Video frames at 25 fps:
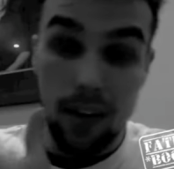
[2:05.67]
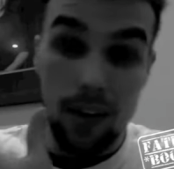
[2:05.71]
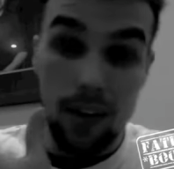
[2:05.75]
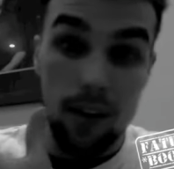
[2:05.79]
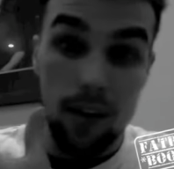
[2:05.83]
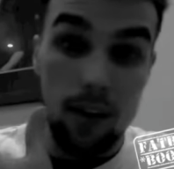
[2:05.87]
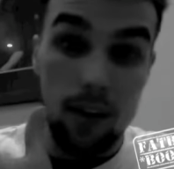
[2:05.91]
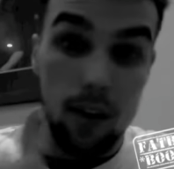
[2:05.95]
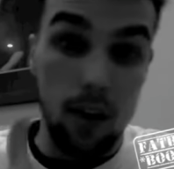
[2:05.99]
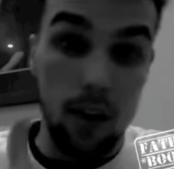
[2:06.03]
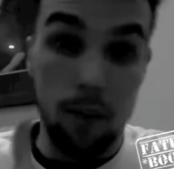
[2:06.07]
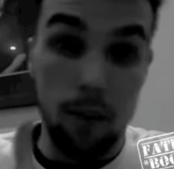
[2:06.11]

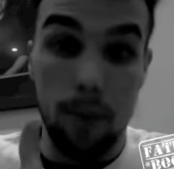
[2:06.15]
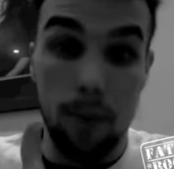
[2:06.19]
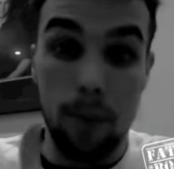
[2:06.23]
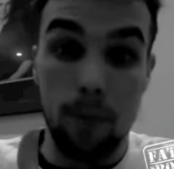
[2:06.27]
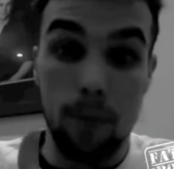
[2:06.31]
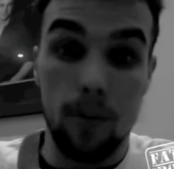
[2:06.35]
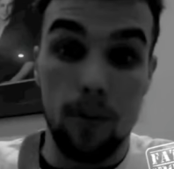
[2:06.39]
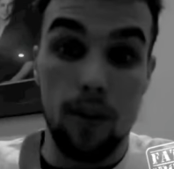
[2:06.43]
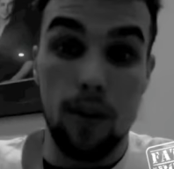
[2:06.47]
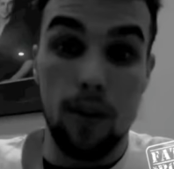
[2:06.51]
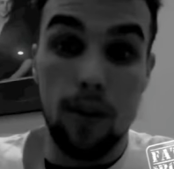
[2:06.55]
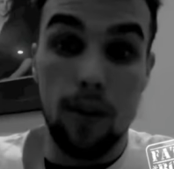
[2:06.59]
Now, a lot of
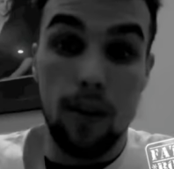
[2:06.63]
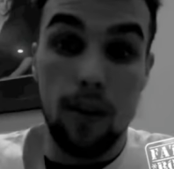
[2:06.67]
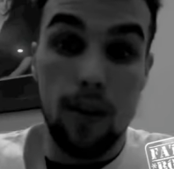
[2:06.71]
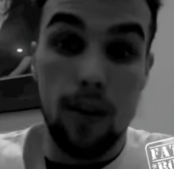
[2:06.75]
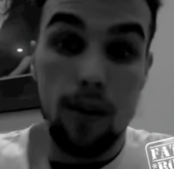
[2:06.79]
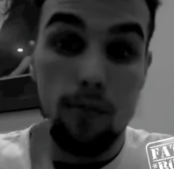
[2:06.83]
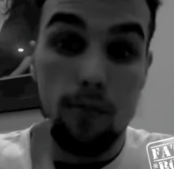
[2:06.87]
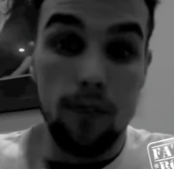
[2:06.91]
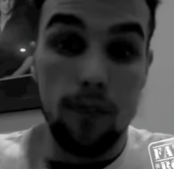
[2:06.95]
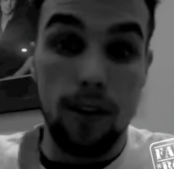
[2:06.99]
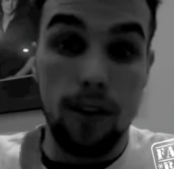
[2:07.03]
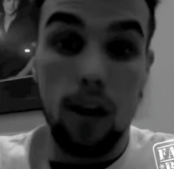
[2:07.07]
people are
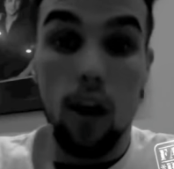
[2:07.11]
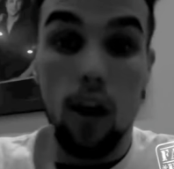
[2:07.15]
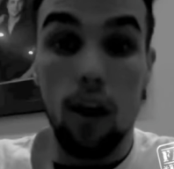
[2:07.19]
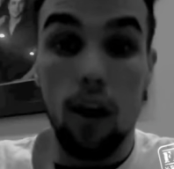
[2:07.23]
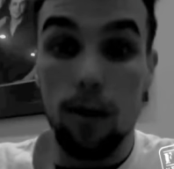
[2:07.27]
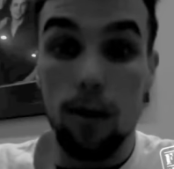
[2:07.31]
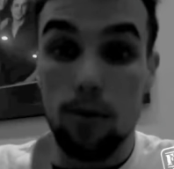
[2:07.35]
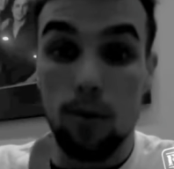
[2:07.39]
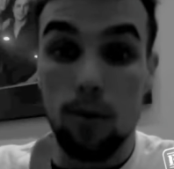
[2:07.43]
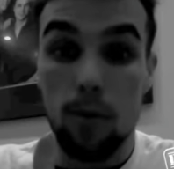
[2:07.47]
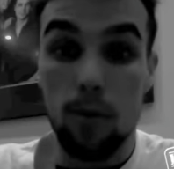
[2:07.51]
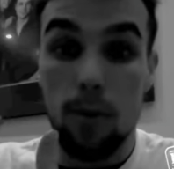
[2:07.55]
really
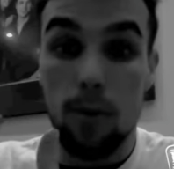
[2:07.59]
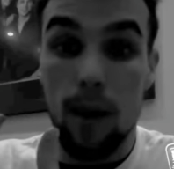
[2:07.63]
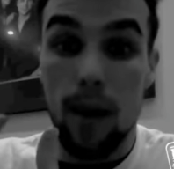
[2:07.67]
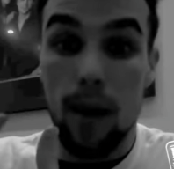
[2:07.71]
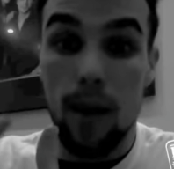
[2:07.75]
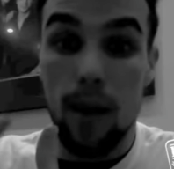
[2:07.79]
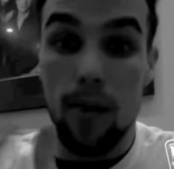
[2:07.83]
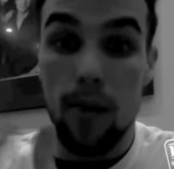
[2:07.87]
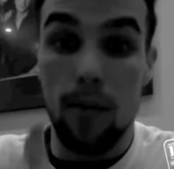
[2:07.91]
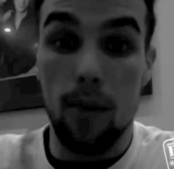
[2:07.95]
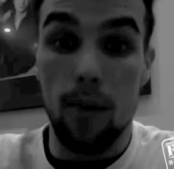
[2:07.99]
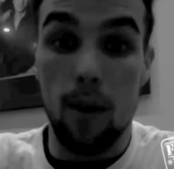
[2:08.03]
hyped up about
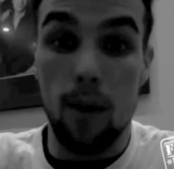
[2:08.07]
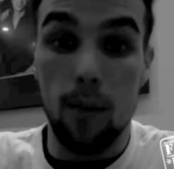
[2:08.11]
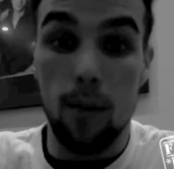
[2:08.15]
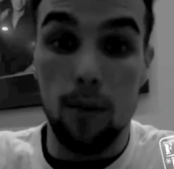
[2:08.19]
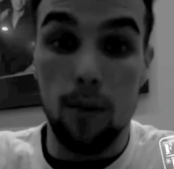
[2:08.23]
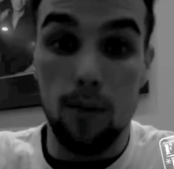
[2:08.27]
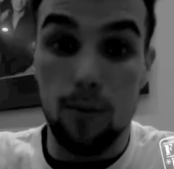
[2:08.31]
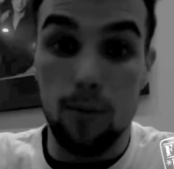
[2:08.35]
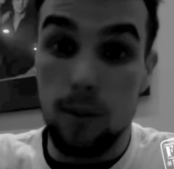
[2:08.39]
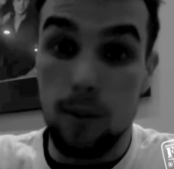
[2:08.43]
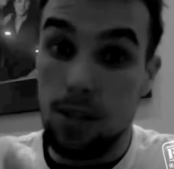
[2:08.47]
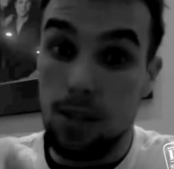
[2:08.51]
it at the
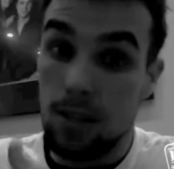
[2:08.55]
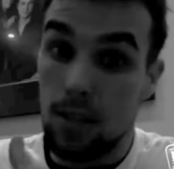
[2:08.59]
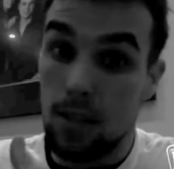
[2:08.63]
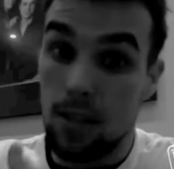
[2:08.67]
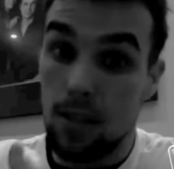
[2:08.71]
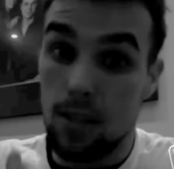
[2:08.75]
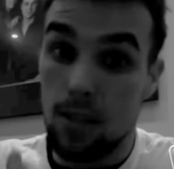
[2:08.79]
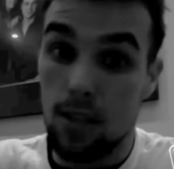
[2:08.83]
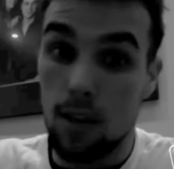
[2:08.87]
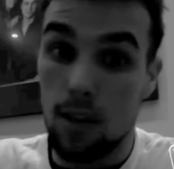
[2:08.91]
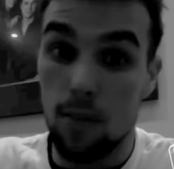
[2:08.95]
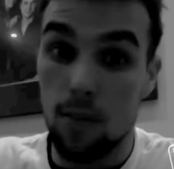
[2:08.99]
moment, especially
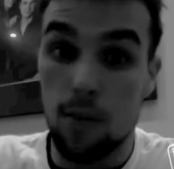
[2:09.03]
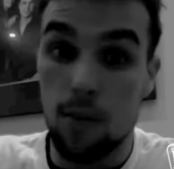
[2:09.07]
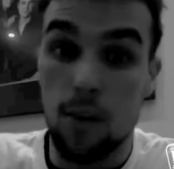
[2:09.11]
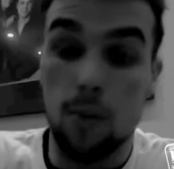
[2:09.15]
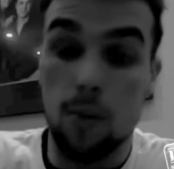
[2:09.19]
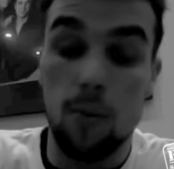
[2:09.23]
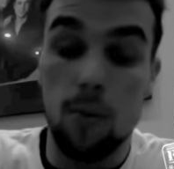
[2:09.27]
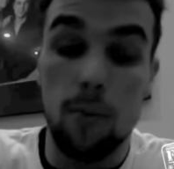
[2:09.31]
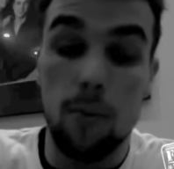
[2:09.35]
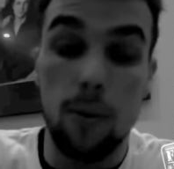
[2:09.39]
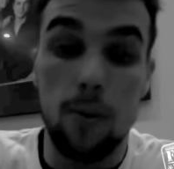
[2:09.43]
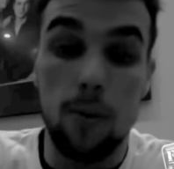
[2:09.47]
this time of the year
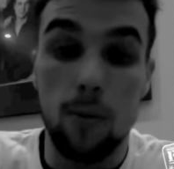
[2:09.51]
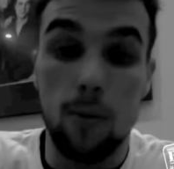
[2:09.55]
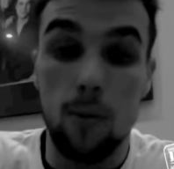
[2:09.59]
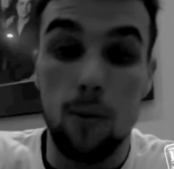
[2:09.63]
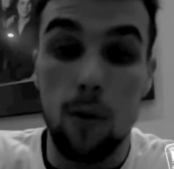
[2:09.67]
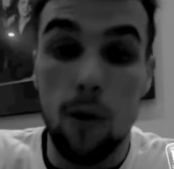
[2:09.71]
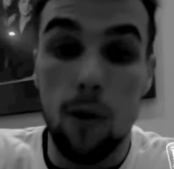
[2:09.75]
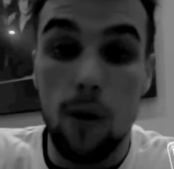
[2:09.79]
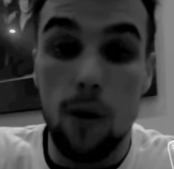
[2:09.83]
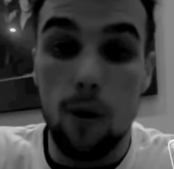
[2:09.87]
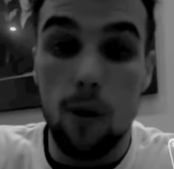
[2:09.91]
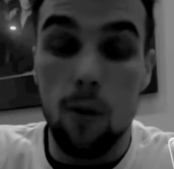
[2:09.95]
when people
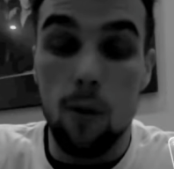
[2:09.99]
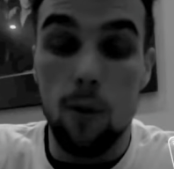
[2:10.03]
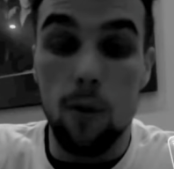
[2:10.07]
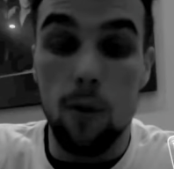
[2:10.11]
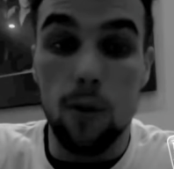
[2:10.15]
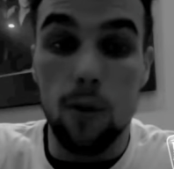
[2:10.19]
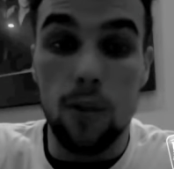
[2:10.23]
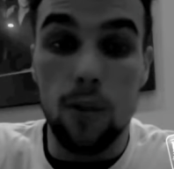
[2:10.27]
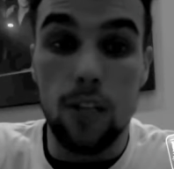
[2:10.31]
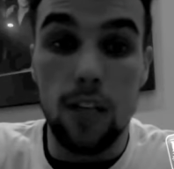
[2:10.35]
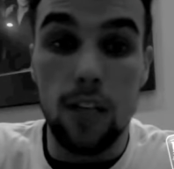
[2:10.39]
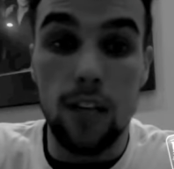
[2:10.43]
want to
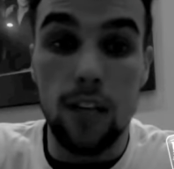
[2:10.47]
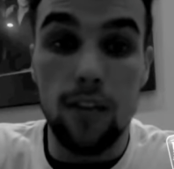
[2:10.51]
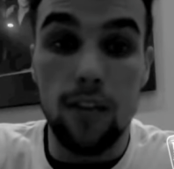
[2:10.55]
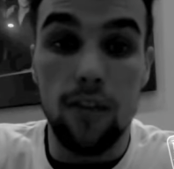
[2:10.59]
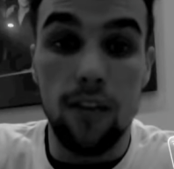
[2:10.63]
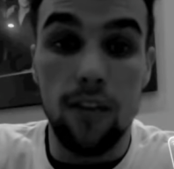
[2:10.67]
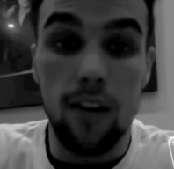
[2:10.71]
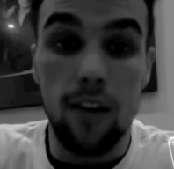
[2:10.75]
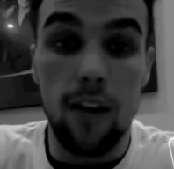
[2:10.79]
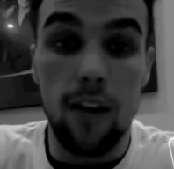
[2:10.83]
achieve